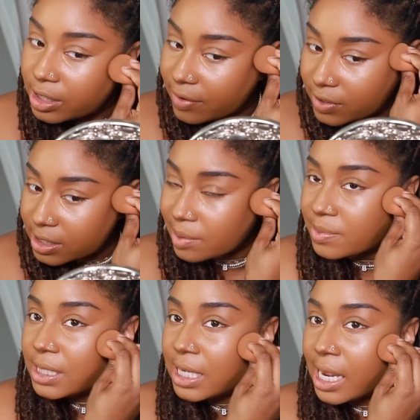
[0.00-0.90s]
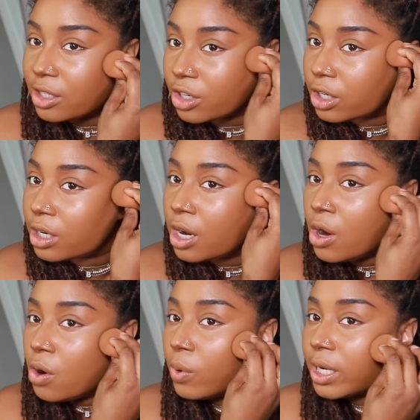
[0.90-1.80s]
should have the same standard
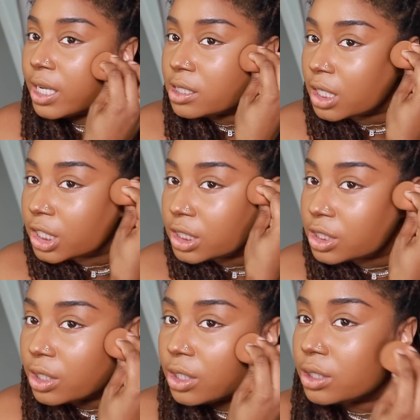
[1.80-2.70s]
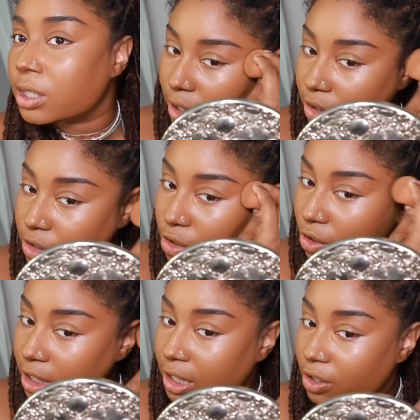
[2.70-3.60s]
where kids are concerned, whether it's
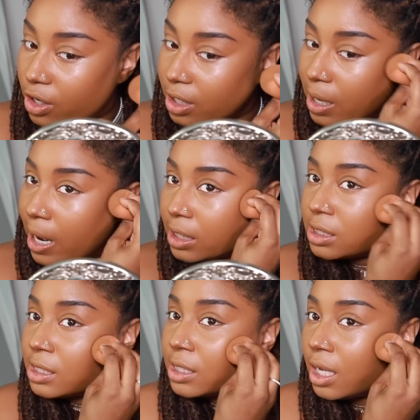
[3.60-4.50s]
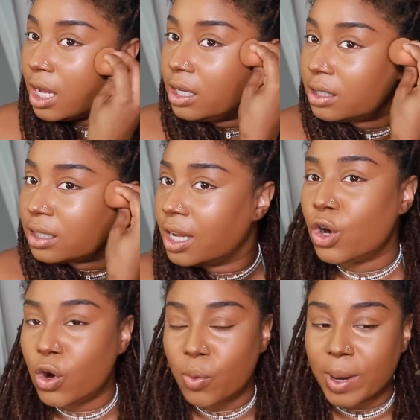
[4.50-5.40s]
your kid or not.
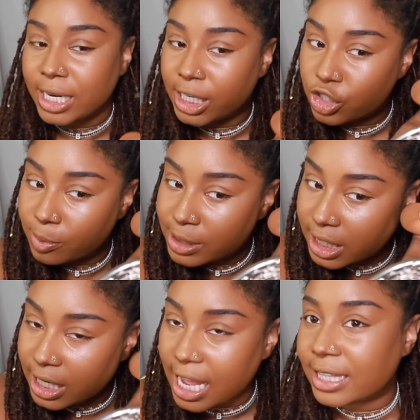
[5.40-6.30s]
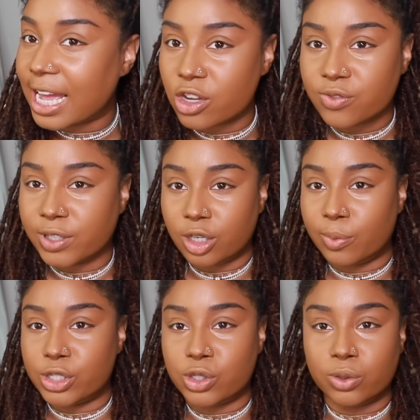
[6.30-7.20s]
Nobody should be sitting, and that goes for little
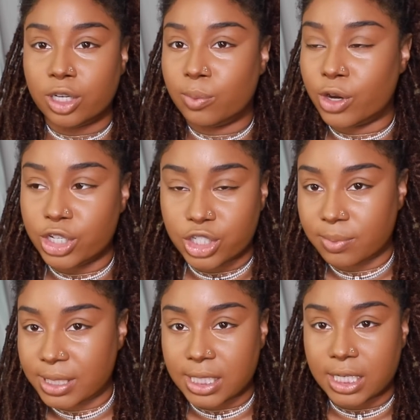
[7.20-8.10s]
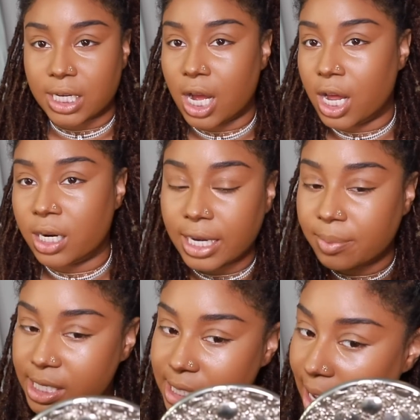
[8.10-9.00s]
boys too. Little boys shouldn't be sitting on
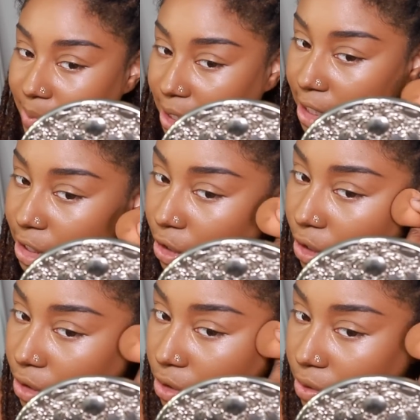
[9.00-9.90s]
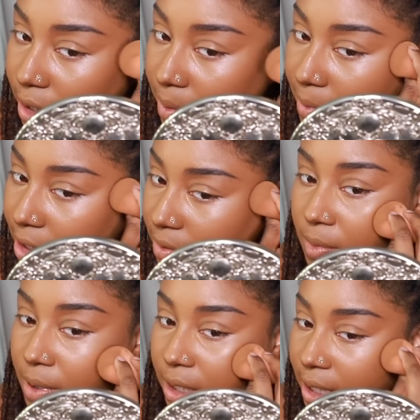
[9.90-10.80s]
anybody's lap either. You know what I mean?
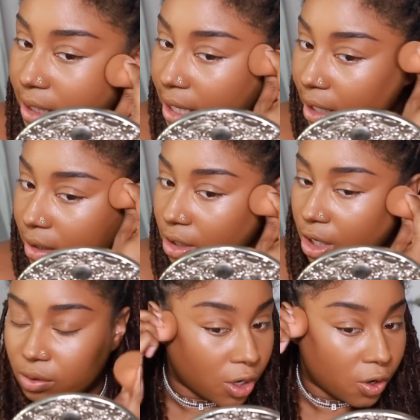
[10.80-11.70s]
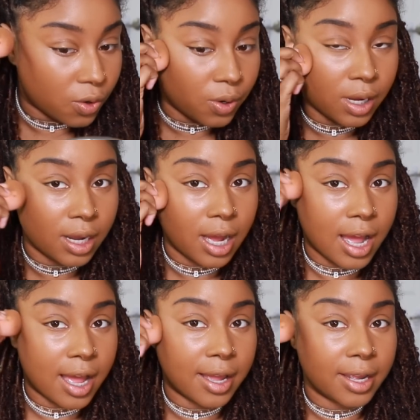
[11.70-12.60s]
But like, yeah, no. So
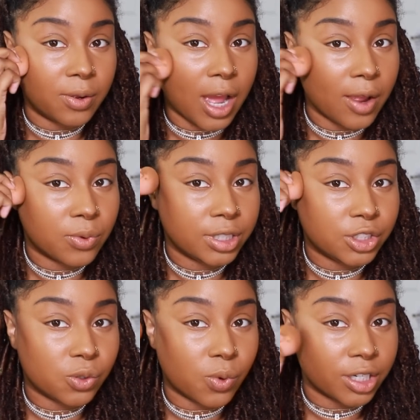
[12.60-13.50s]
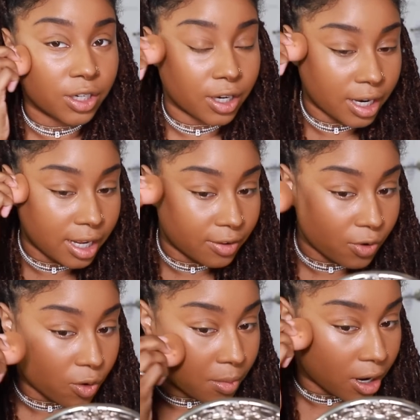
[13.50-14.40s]
I really do wonder if
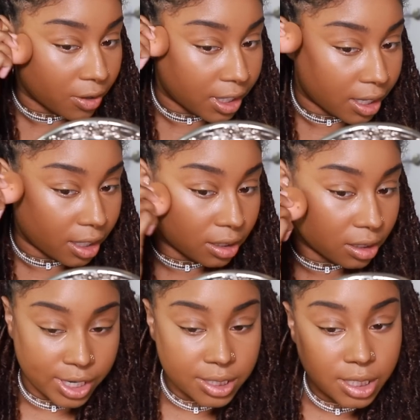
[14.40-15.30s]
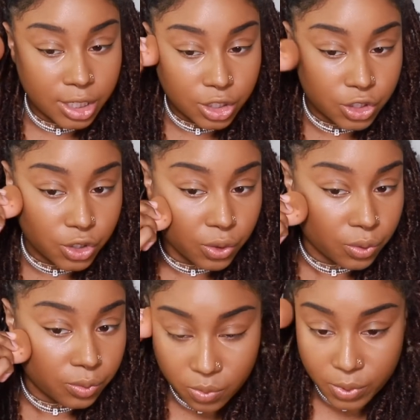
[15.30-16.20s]
Omarion pressed the
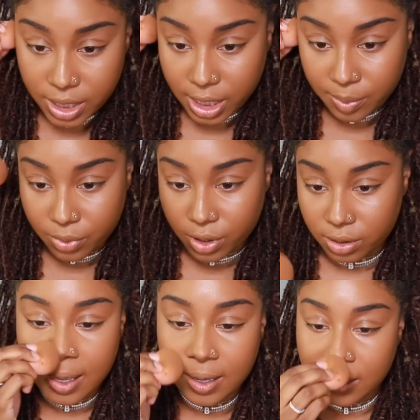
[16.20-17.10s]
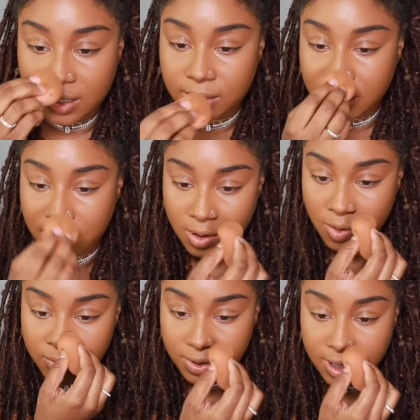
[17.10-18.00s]
issue with April, and
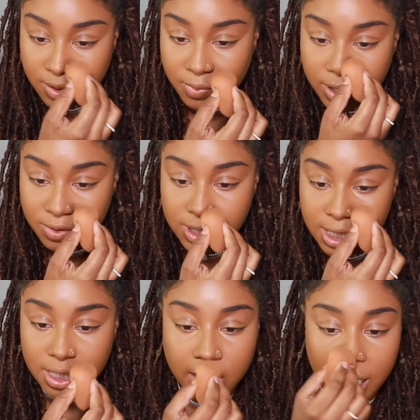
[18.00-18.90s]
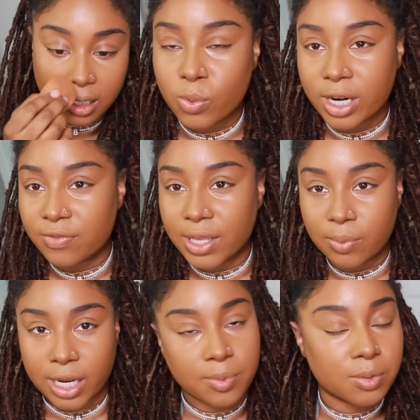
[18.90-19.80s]
hopefully we don't see it again. What if they
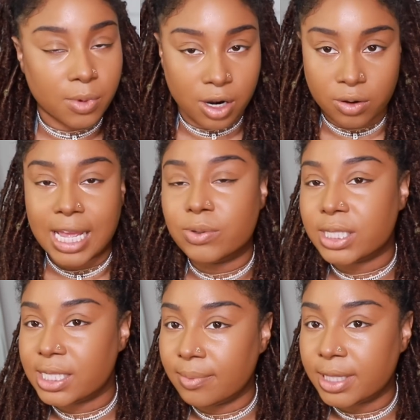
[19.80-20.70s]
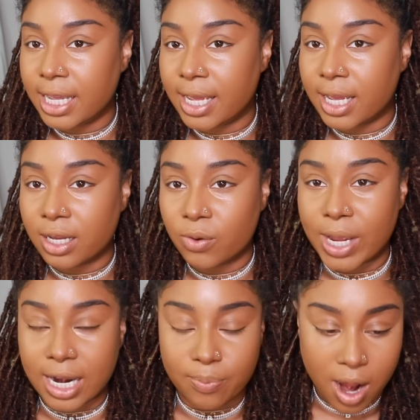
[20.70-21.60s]
break up tomorrow? It was the same thing
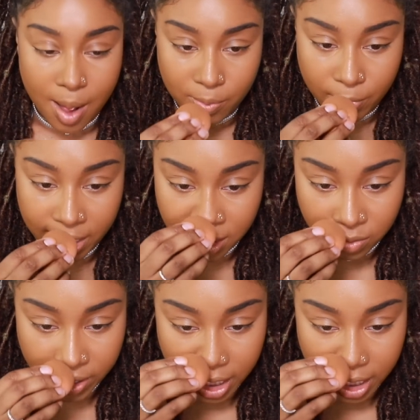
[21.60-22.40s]
we had a problem with